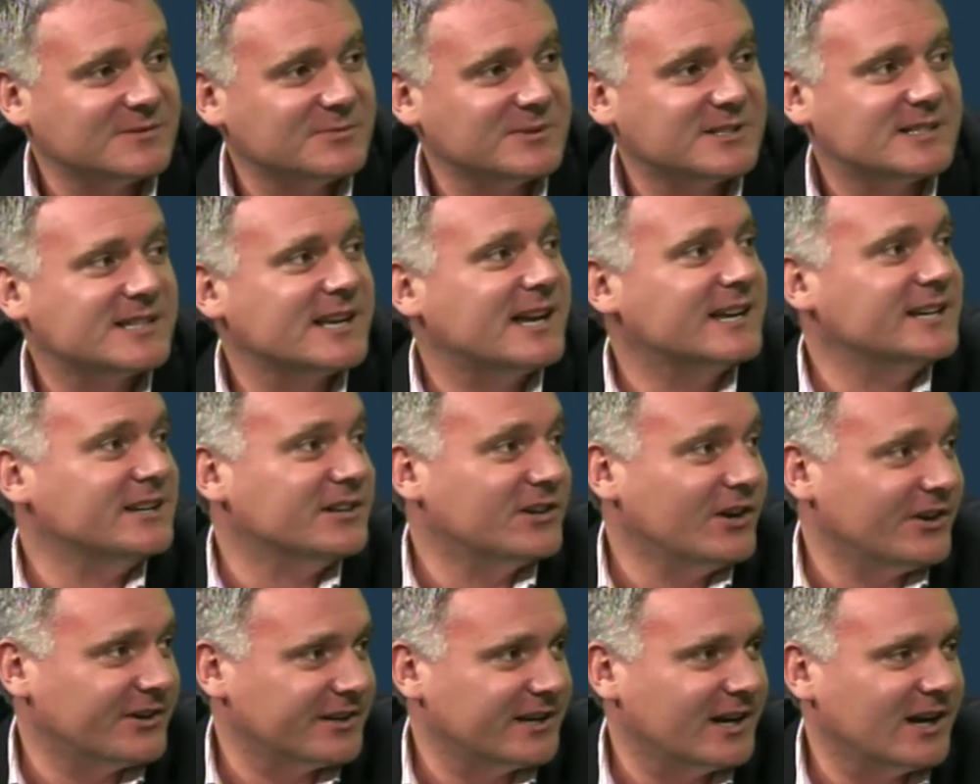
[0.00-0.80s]
and they
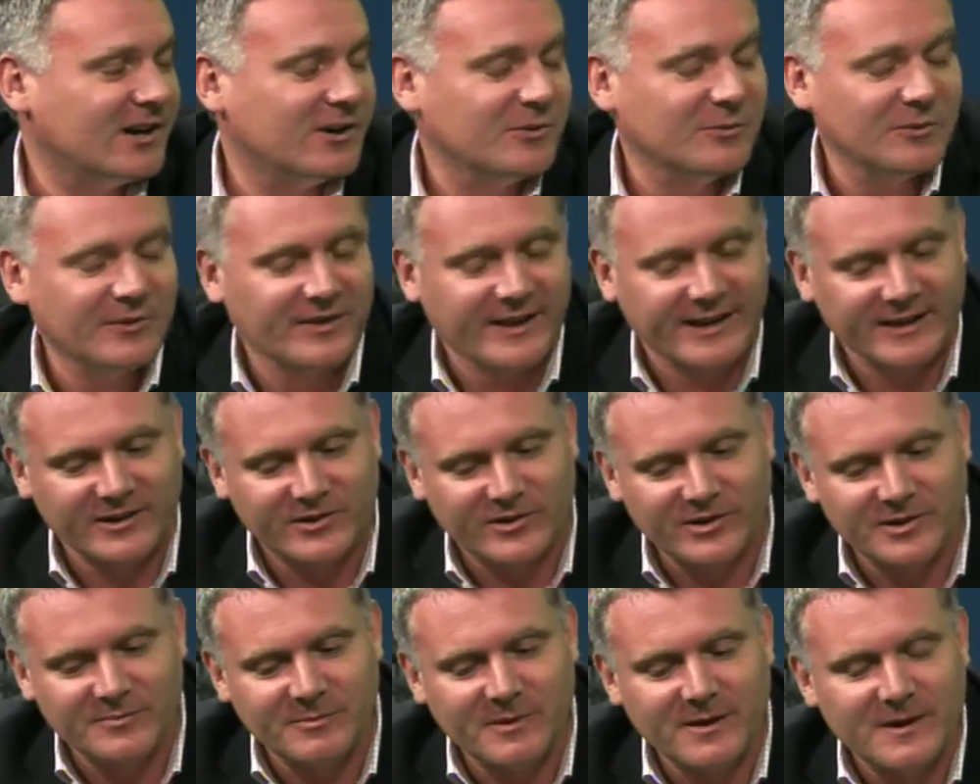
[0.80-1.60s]
really had the balance of
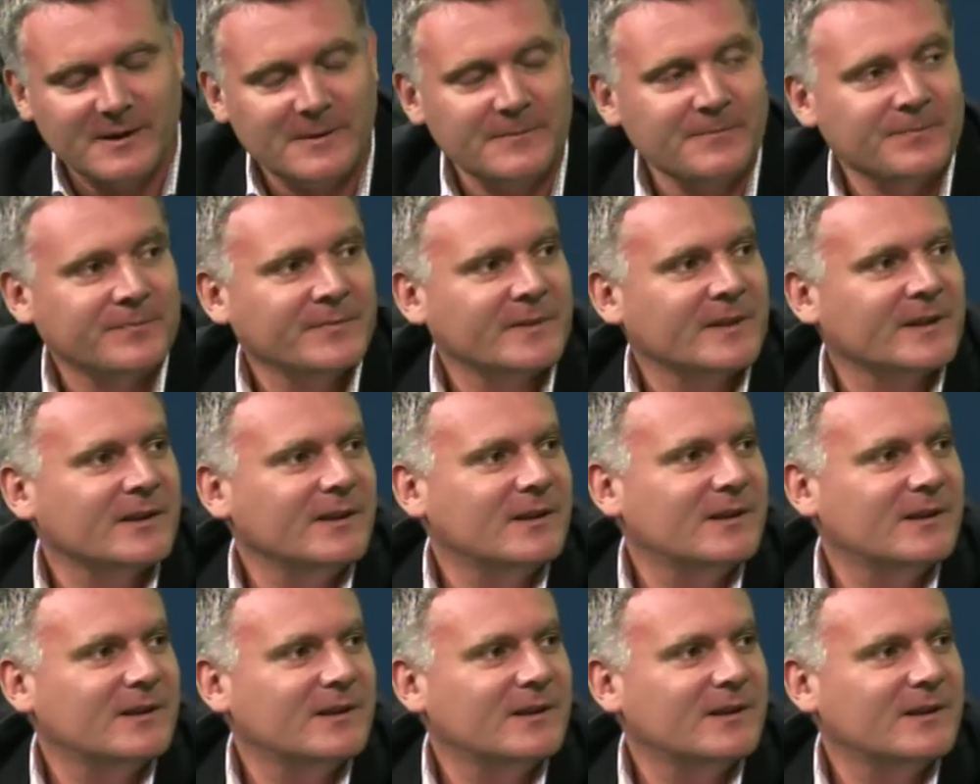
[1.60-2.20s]
power, their activist